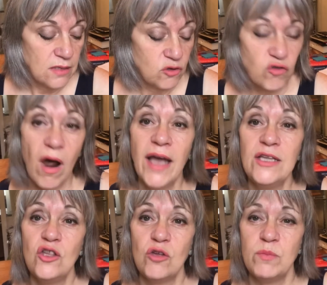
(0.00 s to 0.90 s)

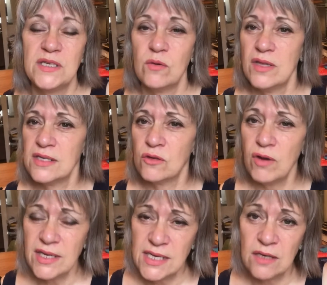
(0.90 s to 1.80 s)
trine Jupiter, where there's a
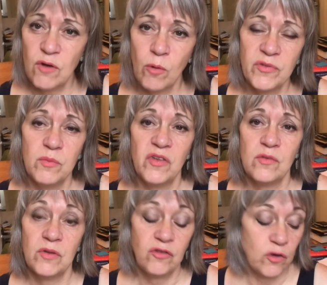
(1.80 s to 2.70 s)
great deal of
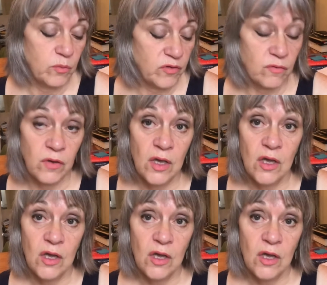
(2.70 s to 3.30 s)
optimism in terms of